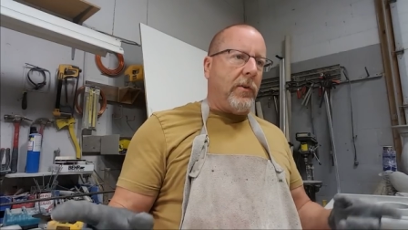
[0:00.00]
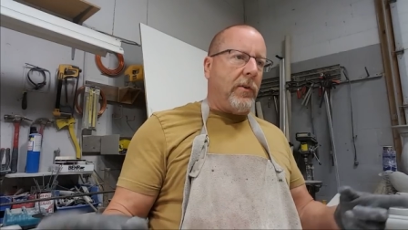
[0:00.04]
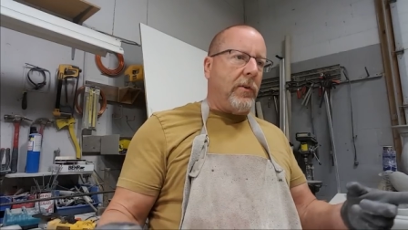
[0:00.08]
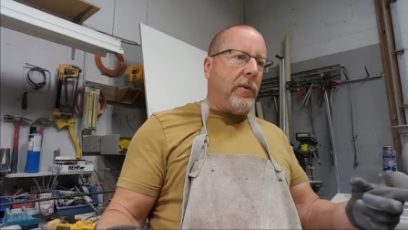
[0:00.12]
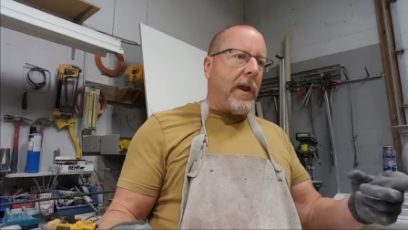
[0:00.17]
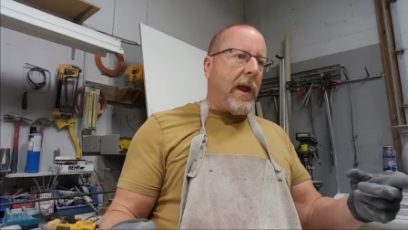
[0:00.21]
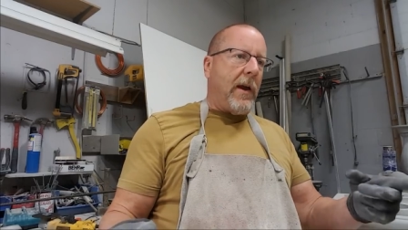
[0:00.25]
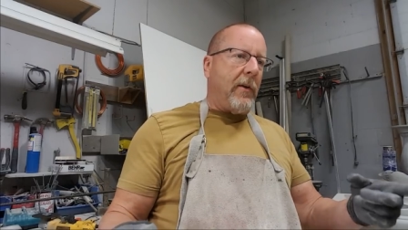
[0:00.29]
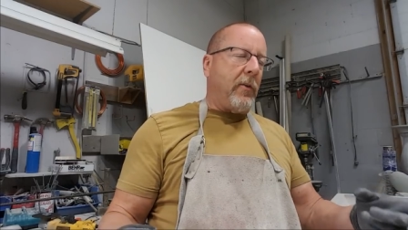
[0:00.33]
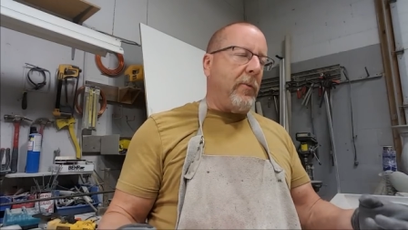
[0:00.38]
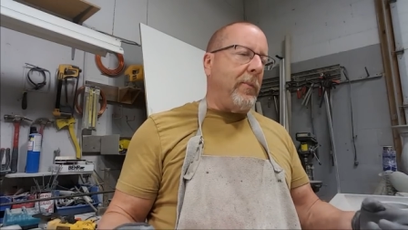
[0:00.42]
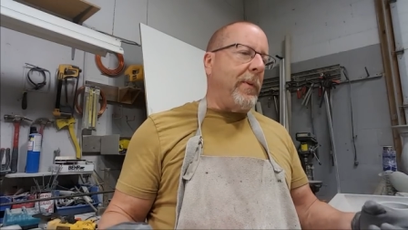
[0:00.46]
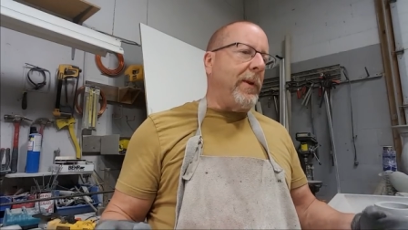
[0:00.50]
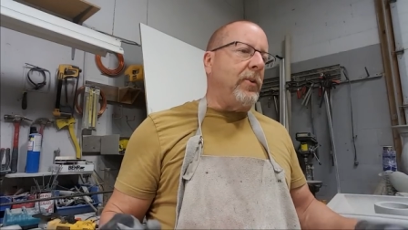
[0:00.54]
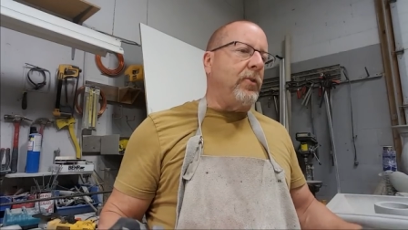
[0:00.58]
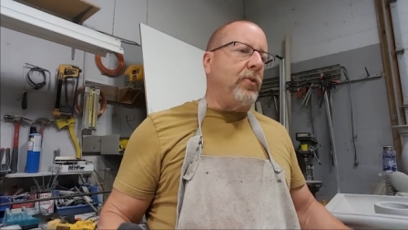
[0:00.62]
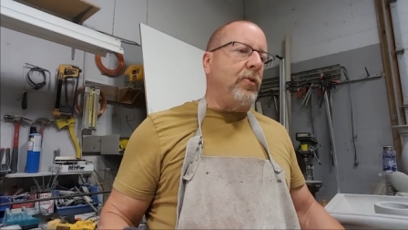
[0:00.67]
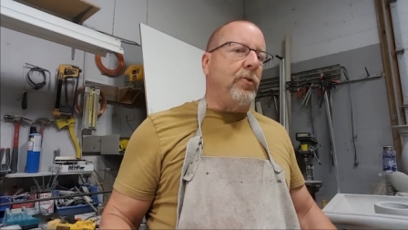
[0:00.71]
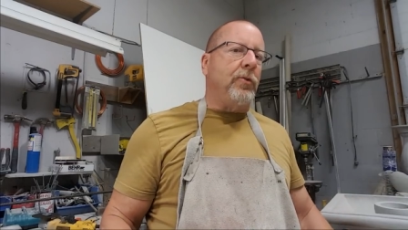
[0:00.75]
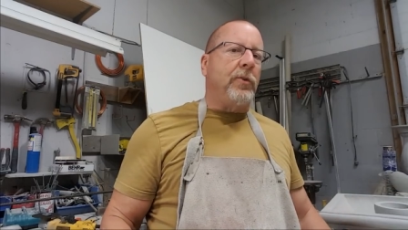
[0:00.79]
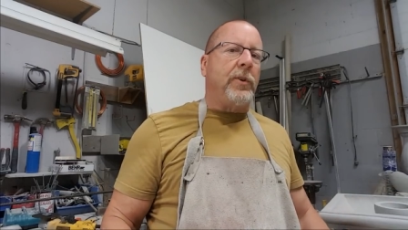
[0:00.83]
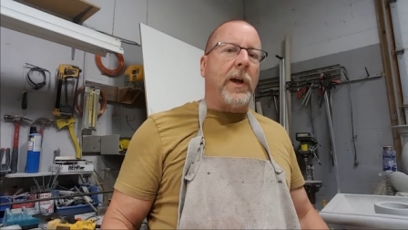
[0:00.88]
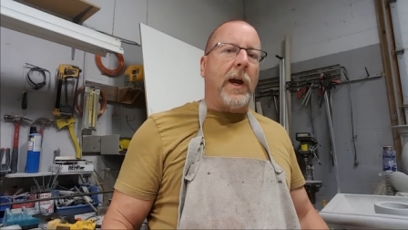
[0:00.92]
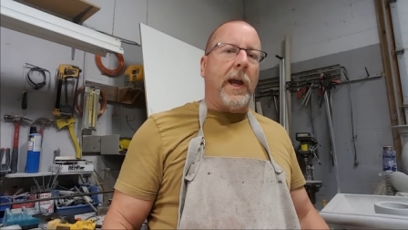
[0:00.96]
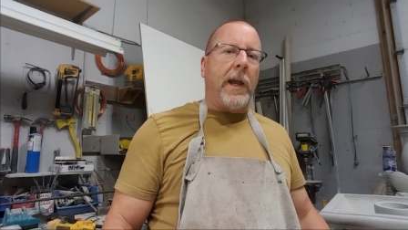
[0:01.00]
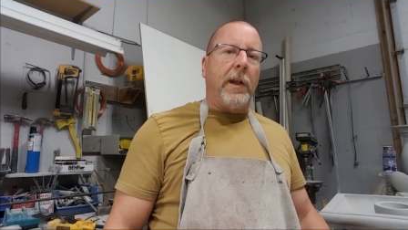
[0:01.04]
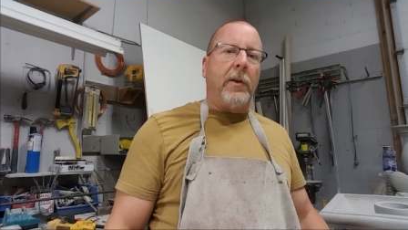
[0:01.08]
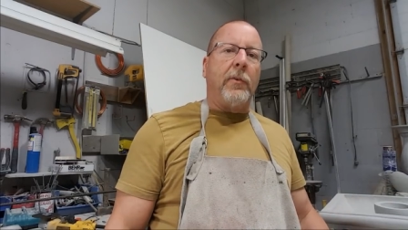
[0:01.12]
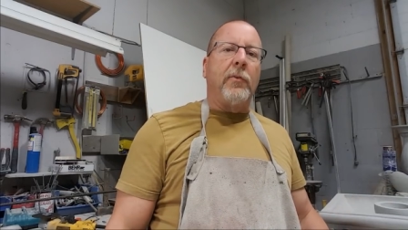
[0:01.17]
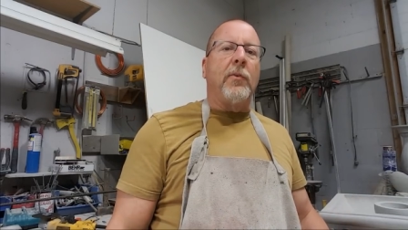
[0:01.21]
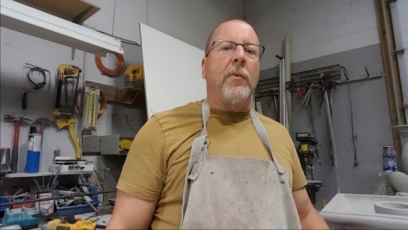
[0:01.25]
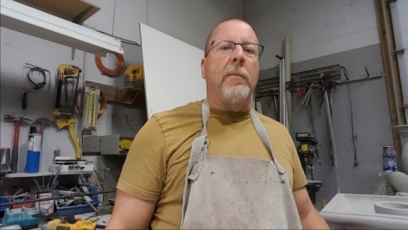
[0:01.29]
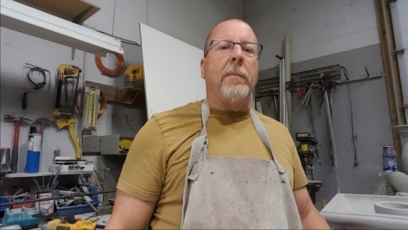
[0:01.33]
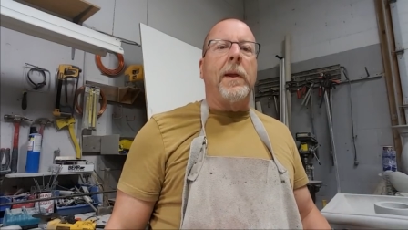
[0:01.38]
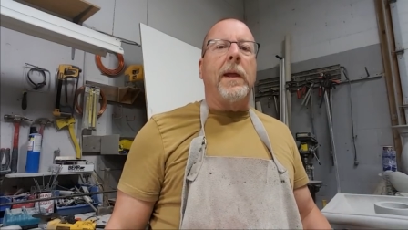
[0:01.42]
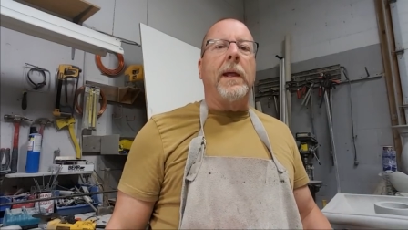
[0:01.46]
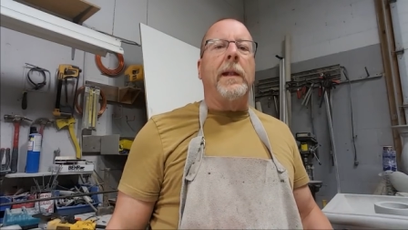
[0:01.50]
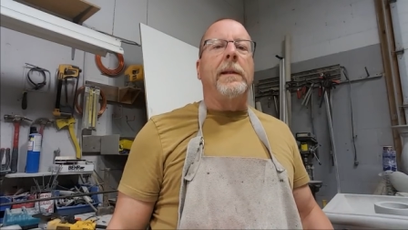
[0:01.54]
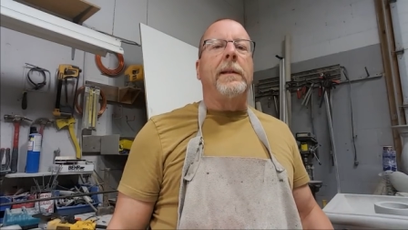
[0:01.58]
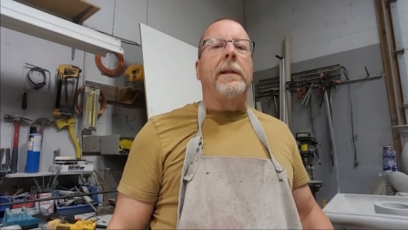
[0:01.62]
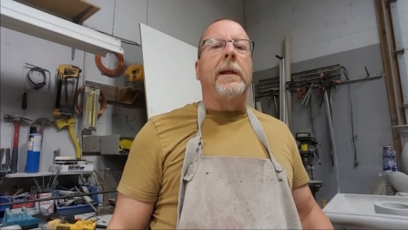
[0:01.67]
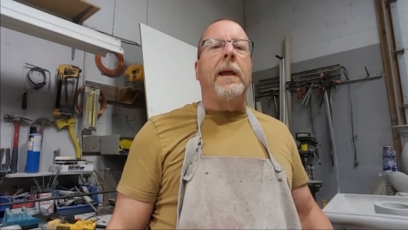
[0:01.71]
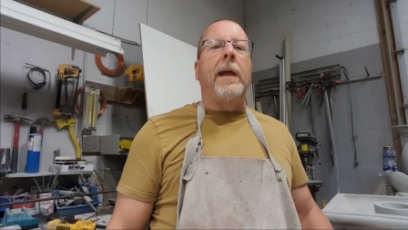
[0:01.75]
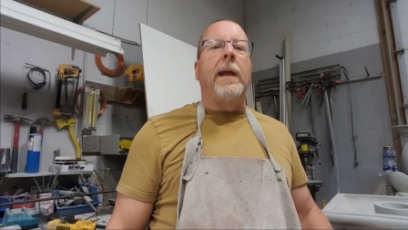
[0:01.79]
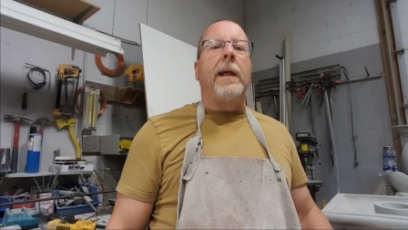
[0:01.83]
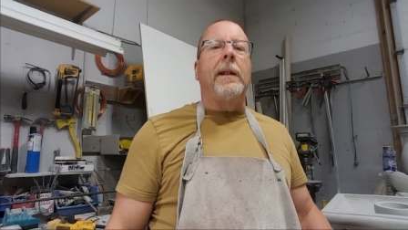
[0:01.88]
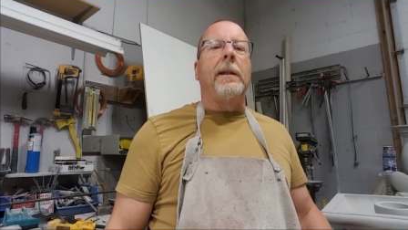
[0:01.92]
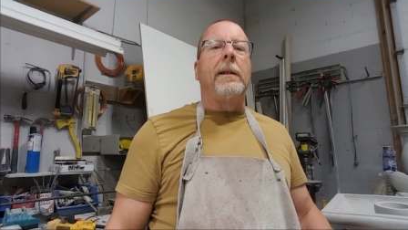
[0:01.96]
You don't have to be too tight from end
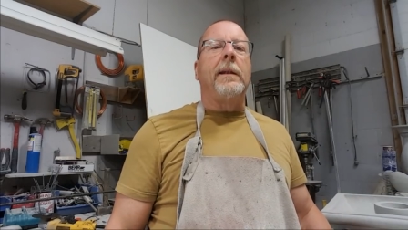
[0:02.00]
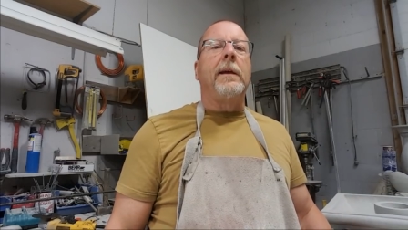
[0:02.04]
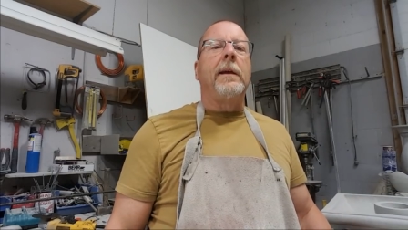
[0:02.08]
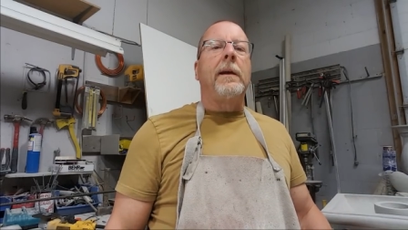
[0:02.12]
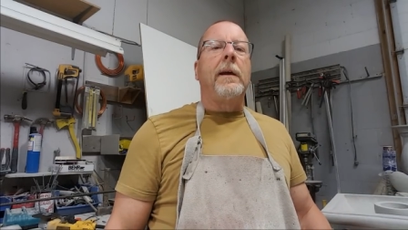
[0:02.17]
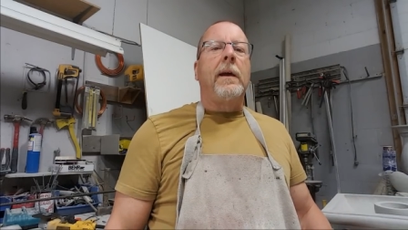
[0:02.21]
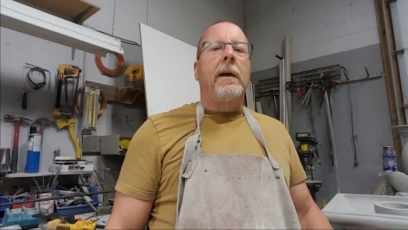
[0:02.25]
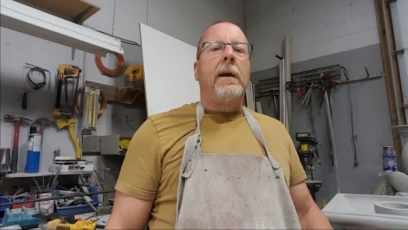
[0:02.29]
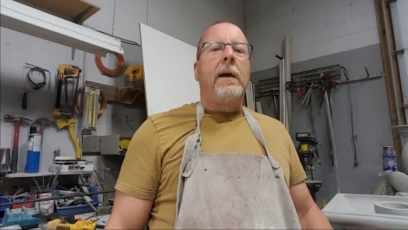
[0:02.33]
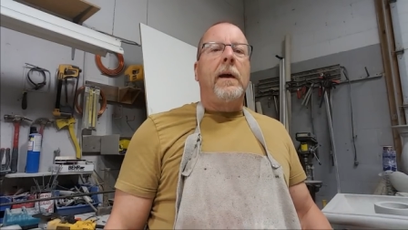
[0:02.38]
to end.